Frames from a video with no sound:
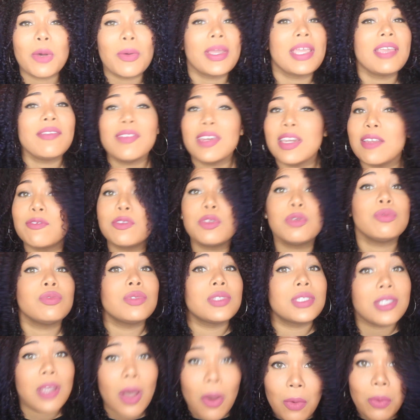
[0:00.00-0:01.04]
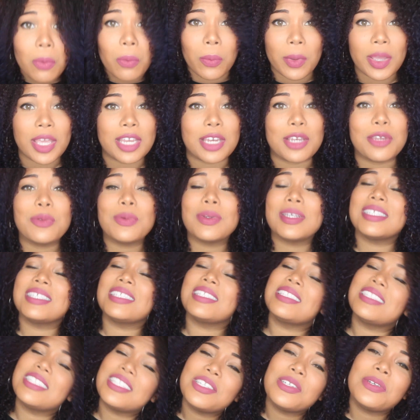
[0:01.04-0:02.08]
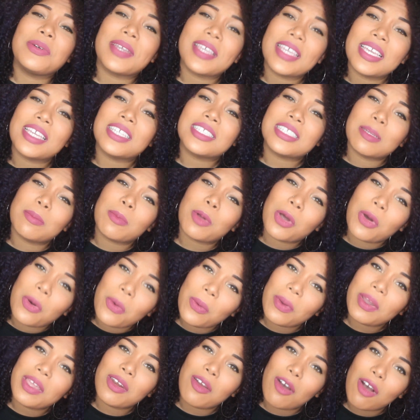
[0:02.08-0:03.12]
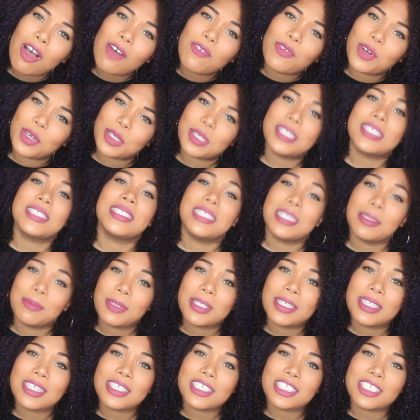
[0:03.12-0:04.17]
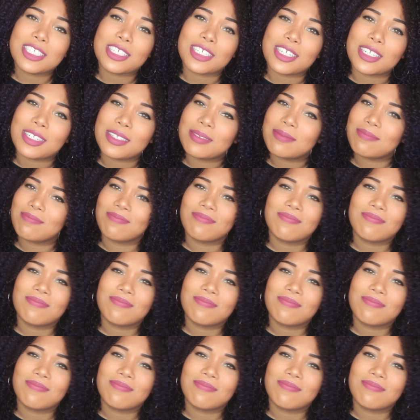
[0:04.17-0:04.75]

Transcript: So even if you don't win, you can still get some coin off on this deep conditioner.